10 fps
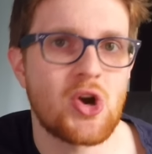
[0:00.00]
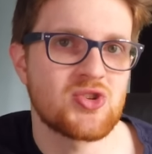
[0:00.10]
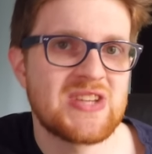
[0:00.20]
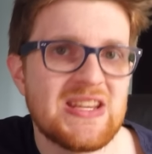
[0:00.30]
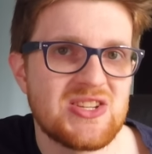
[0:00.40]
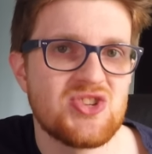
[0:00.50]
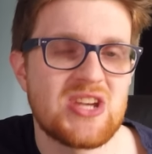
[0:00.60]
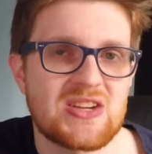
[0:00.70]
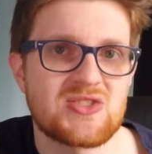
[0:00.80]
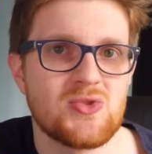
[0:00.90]
are
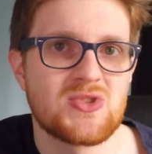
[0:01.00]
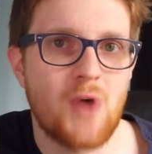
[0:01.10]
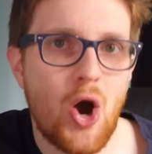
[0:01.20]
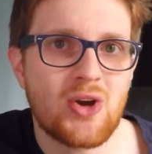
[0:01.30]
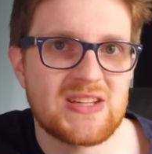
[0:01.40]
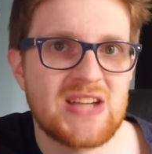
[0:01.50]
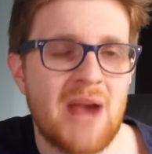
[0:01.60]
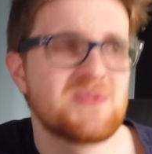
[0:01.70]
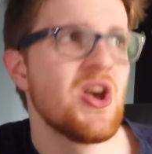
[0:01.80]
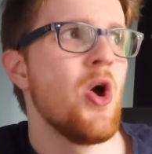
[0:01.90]
TCG exclusive
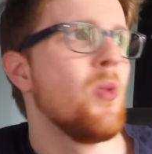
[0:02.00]
archetypes,